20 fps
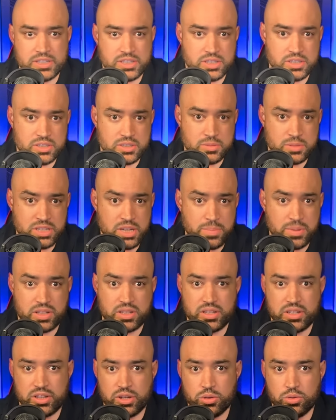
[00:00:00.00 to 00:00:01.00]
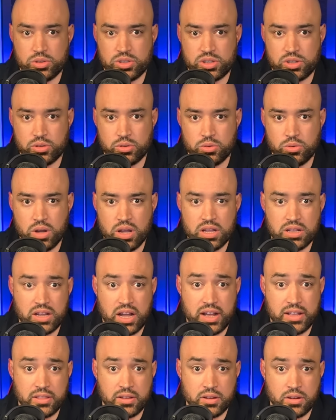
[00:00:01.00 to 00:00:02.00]
It's typically used to
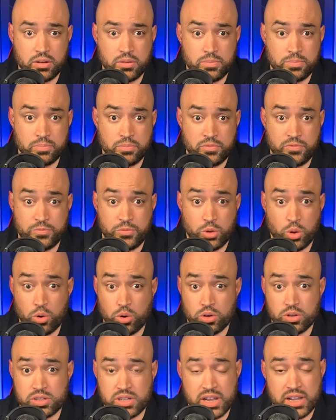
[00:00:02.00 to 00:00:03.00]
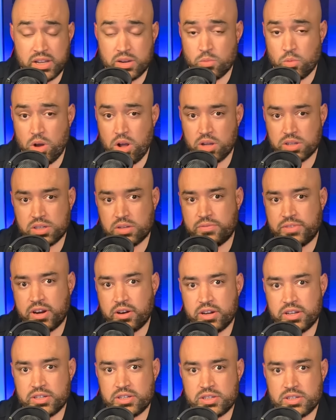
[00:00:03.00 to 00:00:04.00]
line the floors and walls of
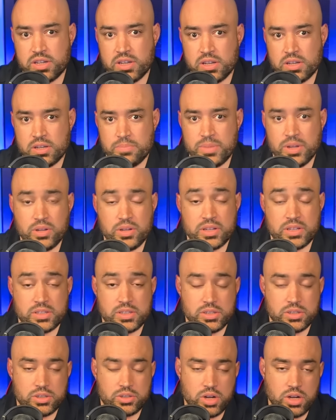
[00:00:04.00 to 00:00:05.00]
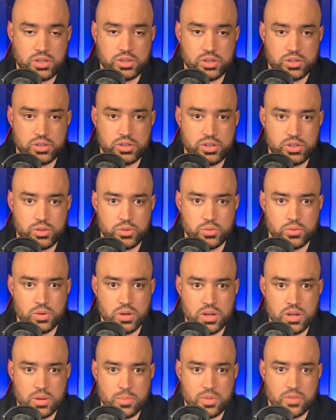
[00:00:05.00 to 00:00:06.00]
various buildings and structures to
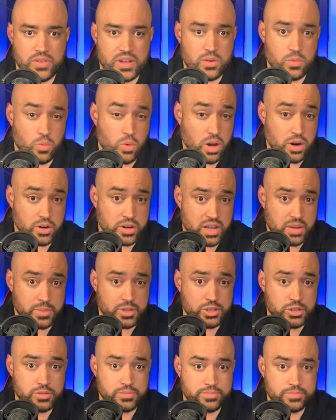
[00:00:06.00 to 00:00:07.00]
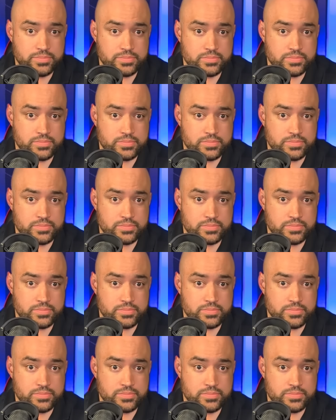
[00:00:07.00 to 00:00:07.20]
prevent water damage.